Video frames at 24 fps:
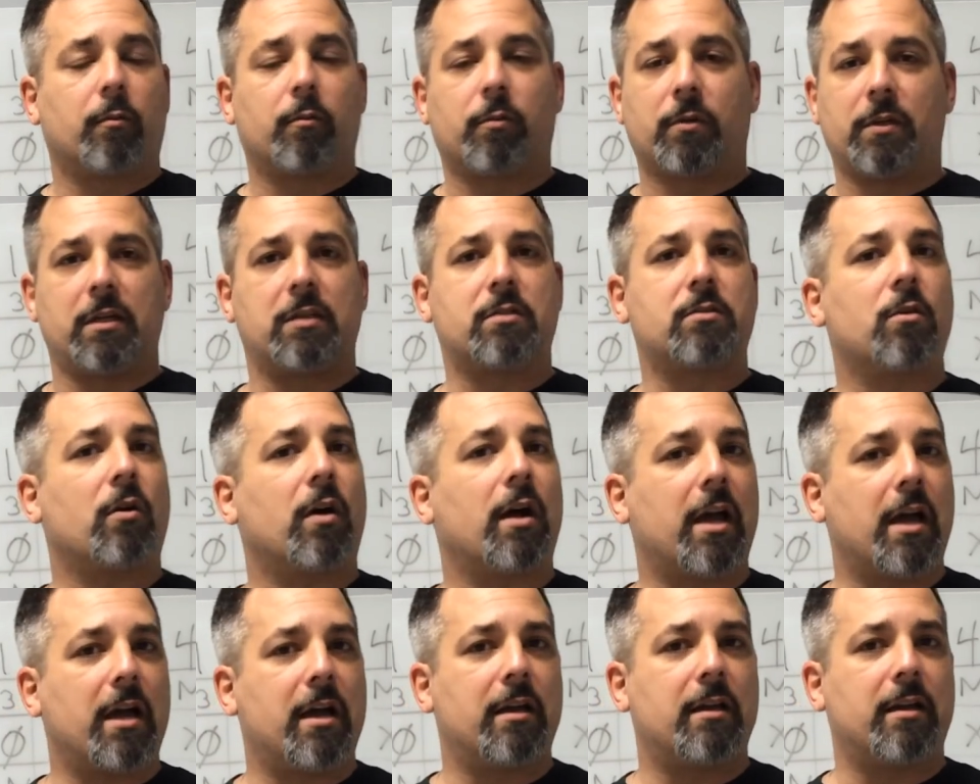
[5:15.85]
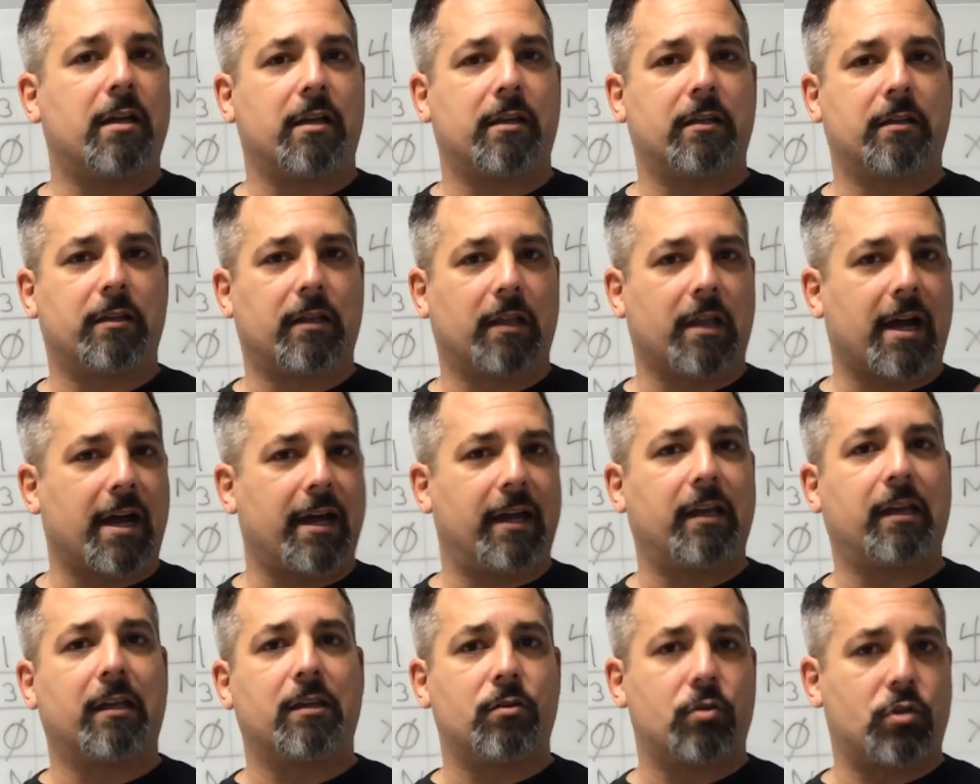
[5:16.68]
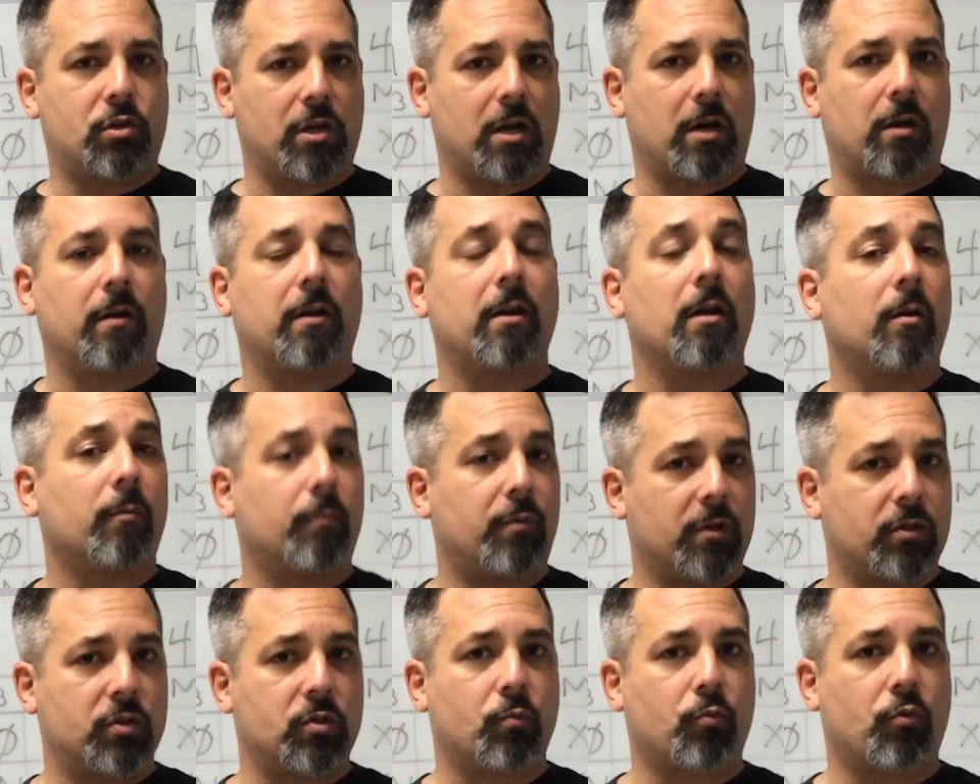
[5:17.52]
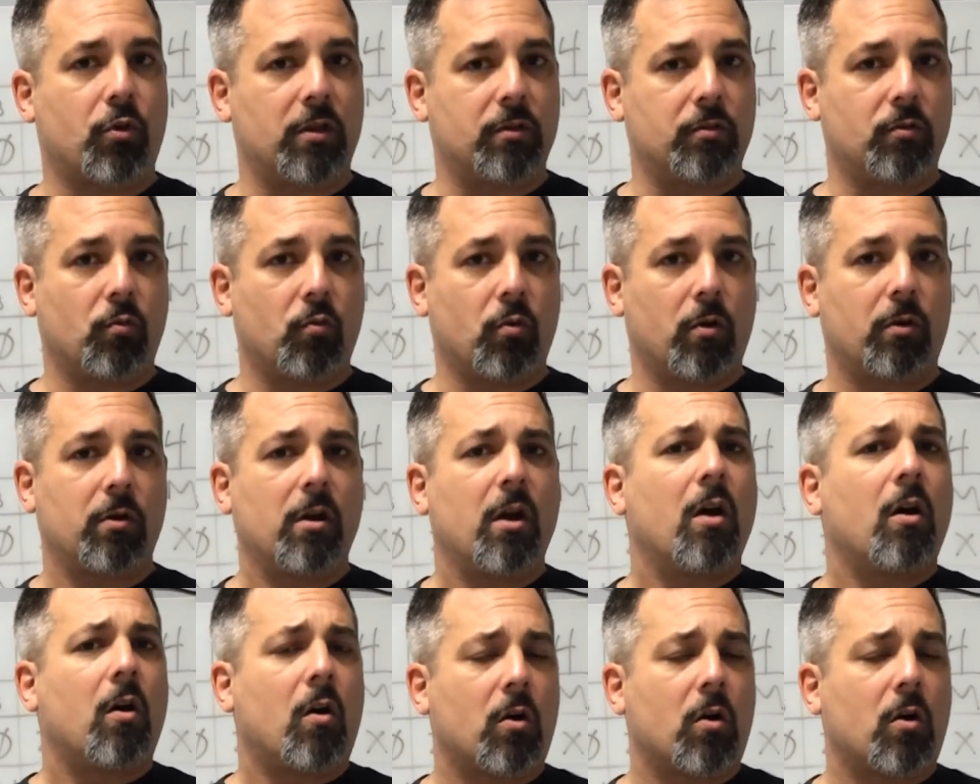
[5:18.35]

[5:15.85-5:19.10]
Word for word: please go ahead and like and share and help us spread the word.